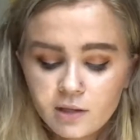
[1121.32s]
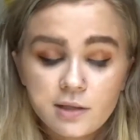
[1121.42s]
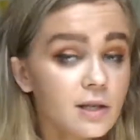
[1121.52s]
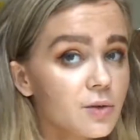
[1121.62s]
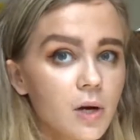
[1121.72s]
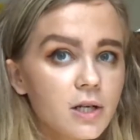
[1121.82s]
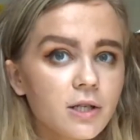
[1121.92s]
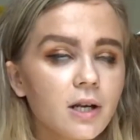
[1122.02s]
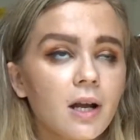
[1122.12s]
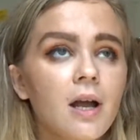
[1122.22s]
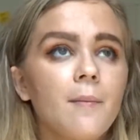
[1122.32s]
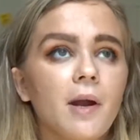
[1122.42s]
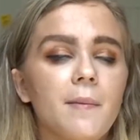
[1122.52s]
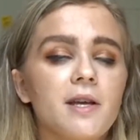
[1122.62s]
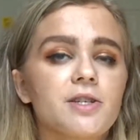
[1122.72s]
dishwasher, but
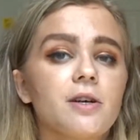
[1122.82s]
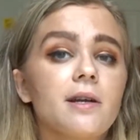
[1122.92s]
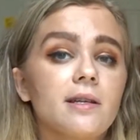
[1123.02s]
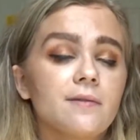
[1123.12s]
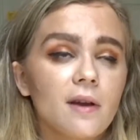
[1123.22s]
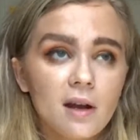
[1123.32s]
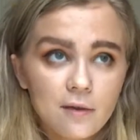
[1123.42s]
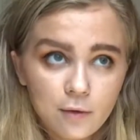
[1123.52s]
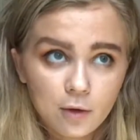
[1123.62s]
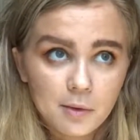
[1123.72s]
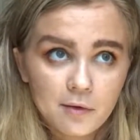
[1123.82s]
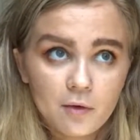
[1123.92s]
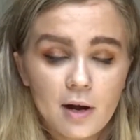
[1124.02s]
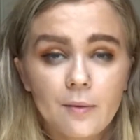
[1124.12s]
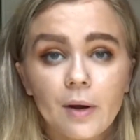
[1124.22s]
I make sure it is very full
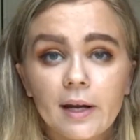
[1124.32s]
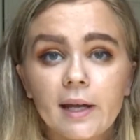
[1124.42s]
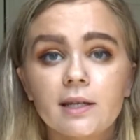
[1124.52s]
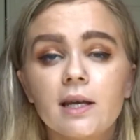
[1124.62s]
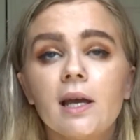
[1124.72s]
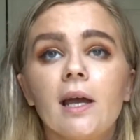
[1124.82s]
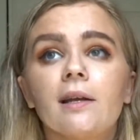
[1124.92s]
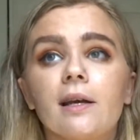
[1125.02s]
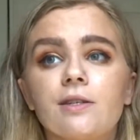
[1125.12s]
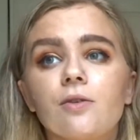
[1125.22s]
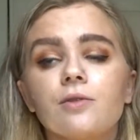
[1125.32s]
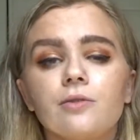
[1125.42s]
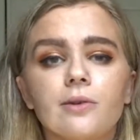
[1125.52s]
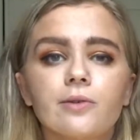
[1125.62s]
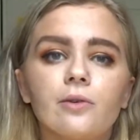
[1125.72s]
before I run it, and I don't use
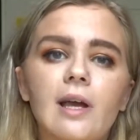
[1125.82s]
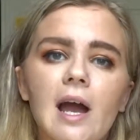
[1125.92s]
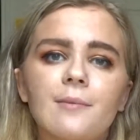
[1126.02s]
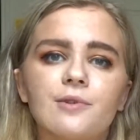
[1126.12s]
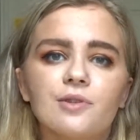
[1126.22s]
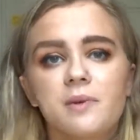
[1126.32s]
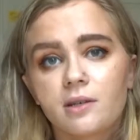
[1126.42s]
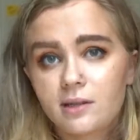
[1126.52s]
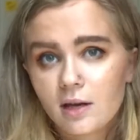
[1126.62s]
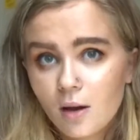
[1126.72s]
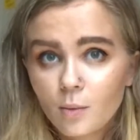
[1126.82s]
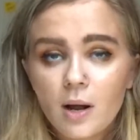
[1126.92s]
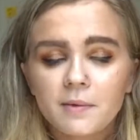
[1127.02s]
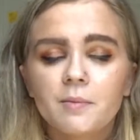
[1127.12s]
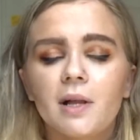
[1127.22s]
those little capsules because they come
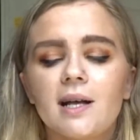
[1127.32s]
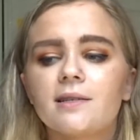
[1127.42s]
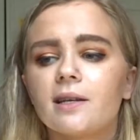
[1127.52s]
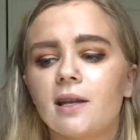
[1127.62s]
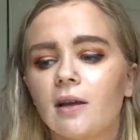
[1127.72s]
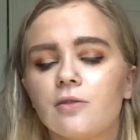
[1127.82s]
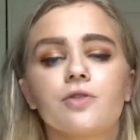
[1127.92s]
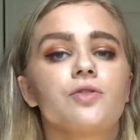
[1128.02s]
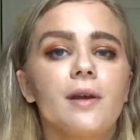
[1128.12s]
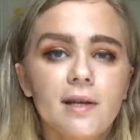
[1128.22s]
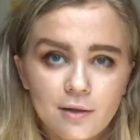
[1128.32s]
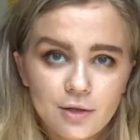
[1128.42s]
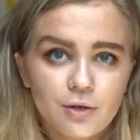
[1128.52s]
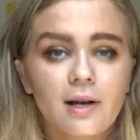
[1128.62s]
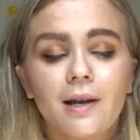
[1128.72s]
wrapped in plastic and it goes straight down the
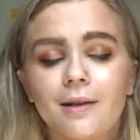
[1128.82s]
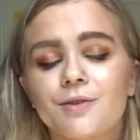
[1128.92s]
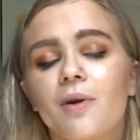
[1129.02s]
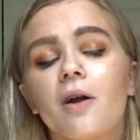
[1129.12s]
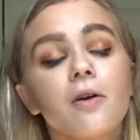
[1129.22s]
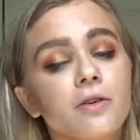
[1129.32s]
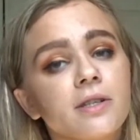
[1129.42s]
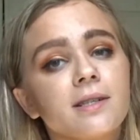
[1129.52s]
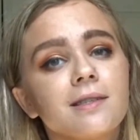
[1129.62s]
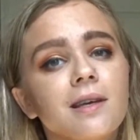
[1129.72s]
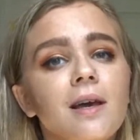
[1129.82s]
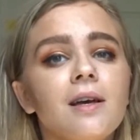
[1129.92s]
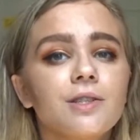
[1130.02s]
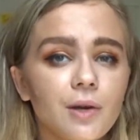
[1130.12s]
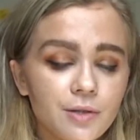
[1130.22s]
drain and into our oceans.
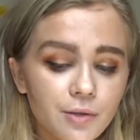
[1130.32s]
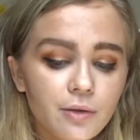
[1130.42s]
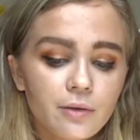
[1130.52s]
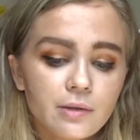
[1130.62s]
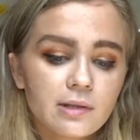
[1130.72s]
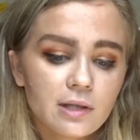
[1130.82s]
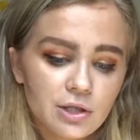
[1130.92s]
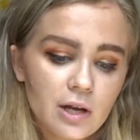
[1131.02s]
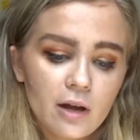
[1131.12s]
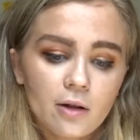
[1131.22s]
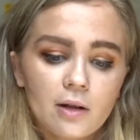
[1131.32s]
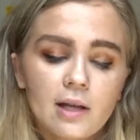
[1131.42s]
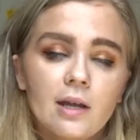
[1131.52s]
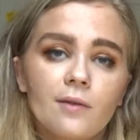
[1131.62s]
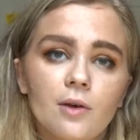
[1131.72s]
So I do use the gel,
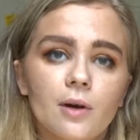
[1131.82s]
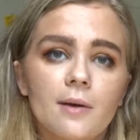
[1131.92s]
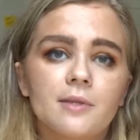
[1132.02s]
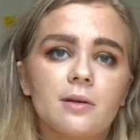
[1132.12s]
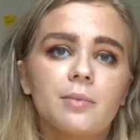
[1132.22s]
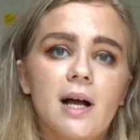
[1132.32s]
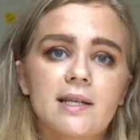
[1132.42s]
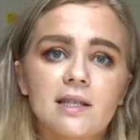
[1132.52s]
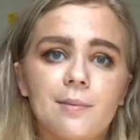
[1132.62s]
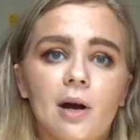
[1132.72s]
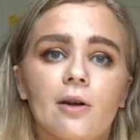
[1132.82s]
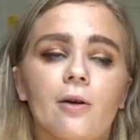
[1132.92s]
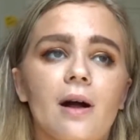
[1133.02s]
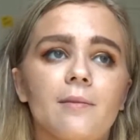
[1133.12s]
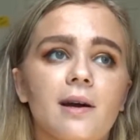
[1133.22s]
and even though it comes in a plastic bottle,
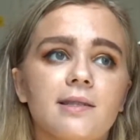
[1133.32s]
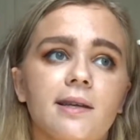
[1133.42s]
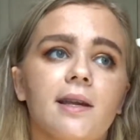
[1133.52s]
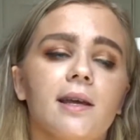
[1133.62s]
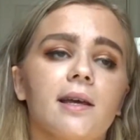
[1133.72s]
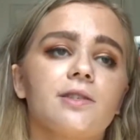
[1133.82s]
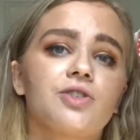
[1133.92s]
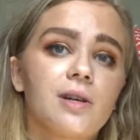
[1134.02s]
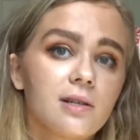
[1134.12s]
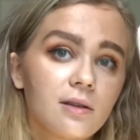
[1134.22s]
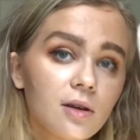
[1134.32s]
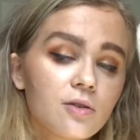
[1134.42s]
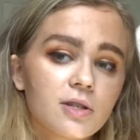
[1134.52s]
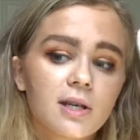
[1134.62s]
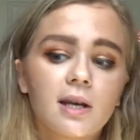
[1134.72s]
I'm not sending it straight to the
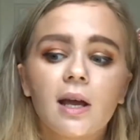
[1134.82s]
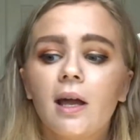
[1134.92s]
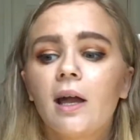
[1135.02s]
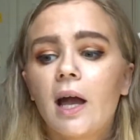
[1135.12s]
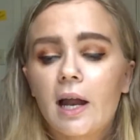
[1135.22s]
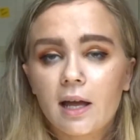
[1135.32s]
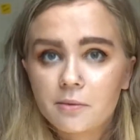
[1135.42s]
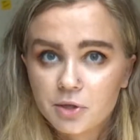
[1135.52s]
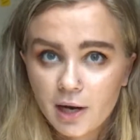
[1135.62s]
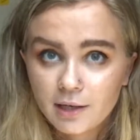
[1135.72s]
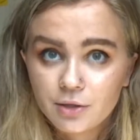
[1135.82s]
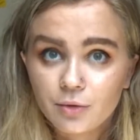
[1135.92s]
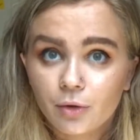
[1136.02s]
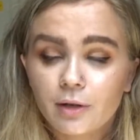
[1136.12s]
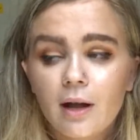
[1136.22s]
ocean. I am trying
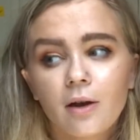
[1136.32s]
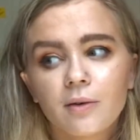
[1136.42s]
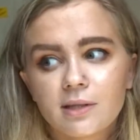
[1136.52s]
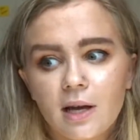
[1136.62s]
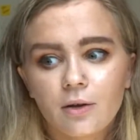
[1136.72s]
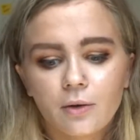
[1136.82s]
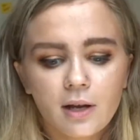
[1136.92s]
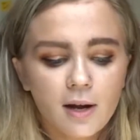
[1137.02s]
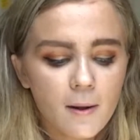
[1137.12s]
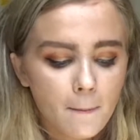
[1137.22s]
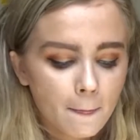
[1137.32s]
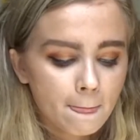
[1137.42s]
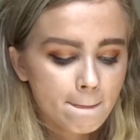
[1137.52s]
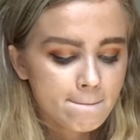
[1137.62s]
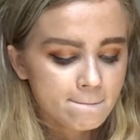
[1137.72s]
to learn how to recycle here.
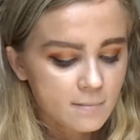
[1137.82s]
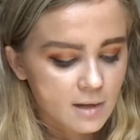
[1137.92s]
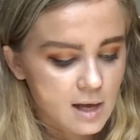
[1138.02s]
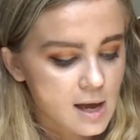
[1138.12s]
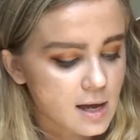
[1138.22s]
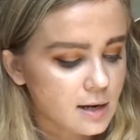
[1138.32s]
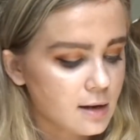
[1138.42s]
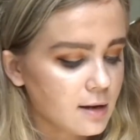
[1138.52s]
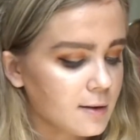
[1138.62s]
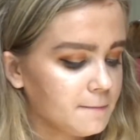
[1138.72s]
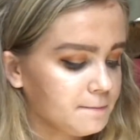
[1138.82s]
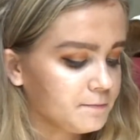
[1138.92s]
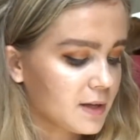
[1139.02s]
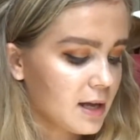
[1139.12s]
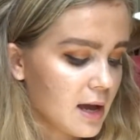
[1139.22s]
And
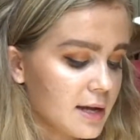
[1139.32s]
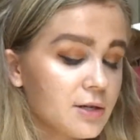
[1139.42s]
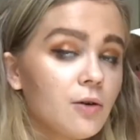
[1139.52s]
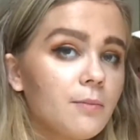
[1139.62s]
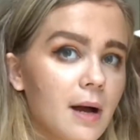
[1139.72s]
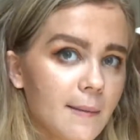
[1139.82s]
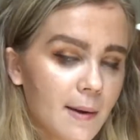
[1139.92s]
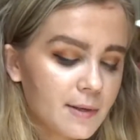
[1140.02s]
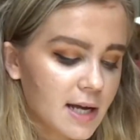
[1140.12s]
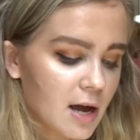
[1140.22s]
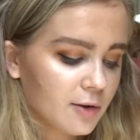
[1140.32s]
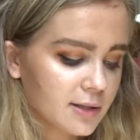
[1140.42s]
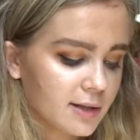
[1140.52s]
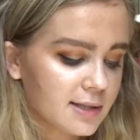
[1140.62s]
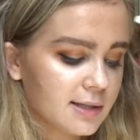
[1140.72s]
I don't buy paper towels
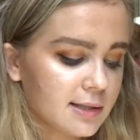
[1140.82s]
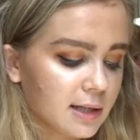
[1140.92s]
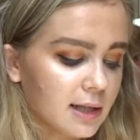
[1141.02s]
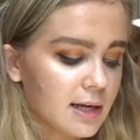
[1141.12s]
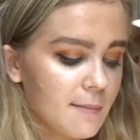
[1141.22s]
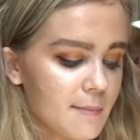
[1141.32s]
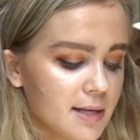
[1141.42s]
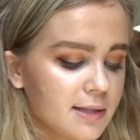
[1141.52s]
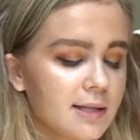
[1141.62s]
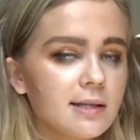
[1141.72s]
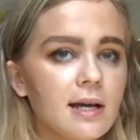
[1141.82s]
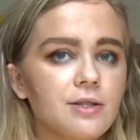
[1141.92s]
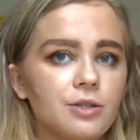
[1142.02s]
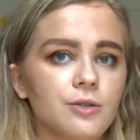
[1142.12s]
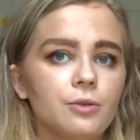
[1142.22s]
unless it's to clean up messes. I
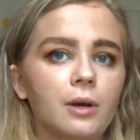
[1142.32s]
do